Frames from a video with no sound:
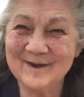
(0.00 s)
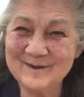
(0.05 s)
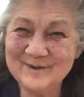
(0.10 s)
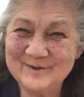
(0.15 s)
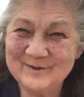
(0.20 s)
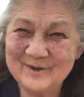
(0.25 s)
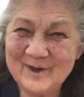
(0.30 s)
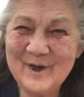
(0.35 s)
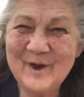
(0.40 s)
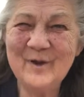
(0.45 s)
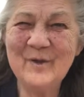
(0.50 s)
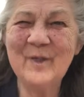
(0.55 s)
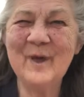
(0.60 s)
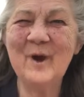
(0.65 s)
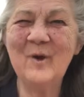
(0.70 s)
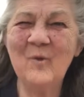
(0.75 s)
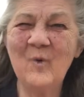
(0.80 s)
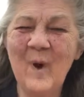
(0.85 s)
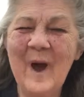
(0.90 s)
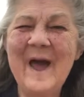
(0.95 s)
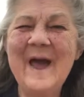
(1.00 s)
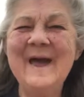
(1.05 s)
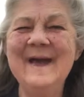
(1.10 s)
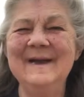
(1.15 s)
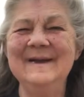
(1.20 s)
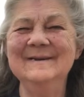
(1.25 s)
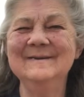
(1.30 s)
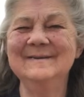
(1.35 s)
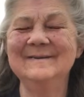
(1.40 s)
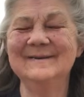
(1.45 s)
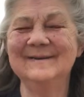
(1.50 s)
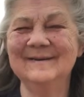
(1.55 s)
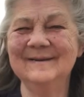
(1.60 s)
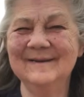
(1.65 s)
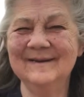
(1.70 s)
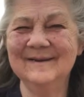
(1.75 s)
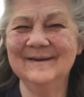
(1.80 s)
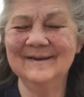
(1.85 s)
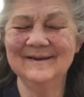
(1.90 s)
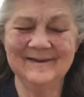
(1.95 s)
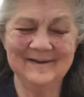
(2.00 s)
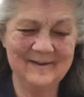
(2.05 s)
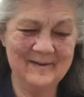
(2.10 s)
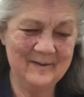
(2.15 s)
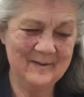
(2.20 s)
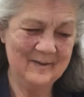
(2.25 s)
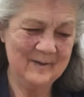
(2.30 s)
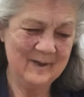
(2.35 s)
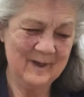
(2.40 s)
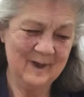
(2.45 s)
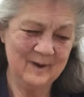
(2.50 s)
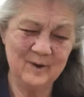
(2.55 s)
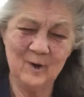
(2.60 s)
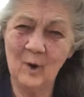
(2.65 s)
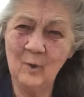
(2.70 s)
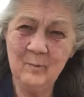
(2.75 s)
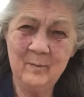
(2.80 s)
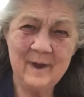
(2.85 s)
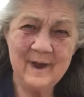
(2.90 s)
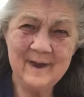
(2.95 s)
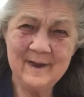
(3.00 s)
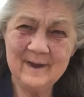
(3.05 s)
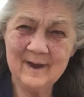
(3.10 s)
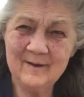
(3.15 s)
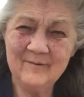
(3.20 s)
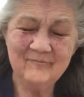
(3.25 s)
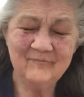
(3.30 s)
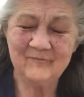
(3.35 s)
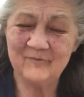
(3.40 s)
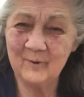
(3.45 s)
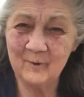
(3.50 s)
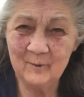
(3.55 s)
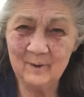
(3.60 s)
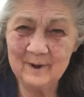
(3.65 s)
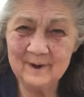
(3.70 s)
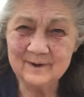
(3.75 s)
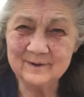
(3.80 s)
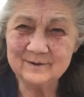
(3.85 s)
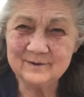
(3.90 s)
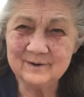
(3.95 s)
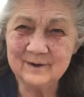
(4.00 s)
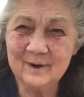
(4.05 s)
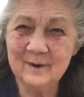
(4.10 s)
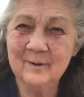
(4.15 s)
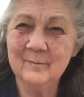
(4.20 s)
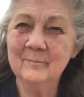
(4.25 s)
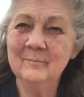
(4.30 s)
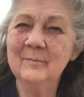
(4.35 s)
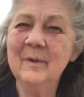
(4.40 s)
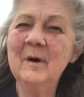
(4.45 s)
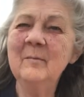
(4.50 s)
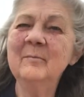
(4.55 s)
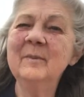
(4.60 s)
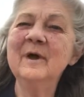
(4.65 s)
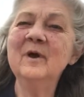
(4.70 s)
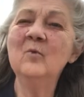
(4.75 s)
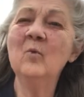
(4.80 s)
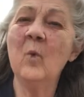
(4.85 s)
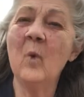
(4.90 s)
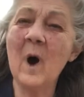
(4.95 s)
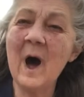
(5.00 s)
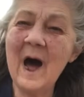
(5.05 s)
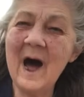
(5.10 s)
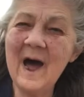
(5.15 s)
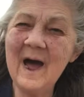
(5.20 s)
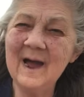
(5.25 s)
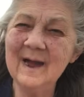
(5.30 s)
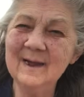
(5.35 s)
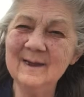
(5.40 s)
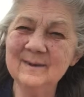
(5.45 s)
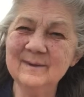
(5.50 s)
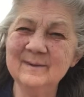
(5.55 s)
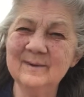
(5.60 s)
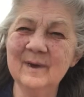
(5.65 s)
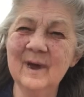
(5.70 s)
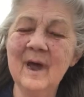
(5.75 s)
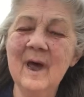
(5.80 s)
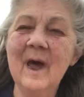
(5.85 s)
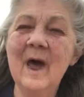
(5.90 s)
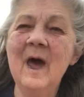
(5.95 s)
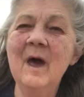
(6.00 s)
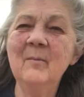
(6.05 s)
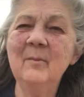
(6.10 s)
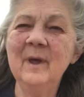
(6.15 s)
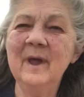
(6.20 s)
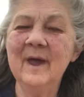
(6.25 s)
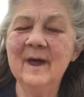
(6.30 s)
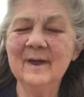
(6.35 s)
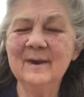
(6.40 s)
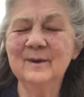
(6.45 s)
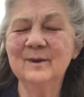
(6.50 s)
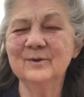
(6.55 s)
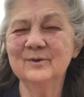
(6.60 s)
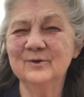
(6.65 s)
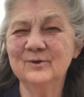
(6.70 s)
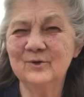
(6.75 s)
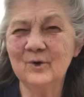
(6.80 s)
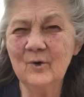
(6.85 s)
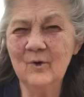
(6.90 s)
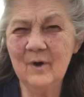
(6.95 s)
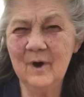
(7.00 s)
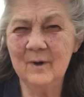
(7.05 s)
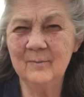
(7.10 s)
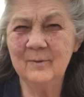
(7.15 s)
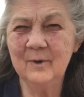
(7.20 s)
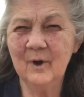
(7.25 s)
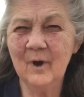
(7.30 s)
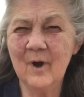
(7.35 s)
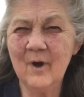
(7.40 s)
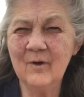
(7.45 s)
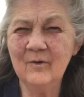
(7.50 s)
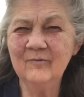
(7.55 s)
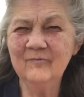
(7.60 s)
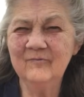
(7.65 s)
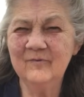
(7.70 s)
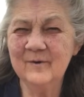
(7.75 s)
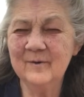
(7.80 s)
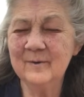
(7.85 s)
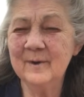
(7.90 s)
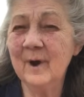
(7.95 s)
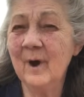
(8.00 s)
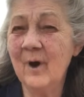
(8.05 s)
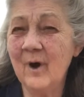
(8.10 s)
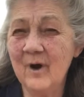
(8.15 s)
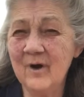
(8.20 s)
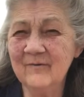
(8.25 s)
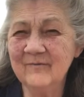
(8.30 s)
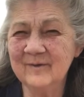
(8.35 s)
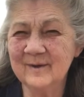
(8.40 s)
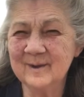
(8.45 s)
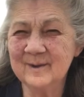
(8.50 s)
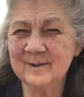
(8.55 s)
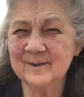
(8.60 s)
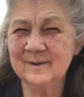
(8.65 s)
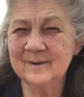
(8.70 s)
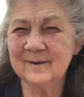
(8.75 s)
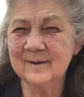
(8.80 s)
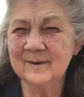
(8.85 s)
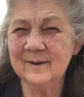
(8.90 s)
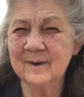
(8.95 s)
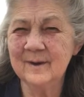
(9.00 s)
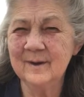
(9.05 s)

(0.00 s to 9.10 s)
Consider their ways. Don't be foolish, but be wise and begin to store up your own food at harvest.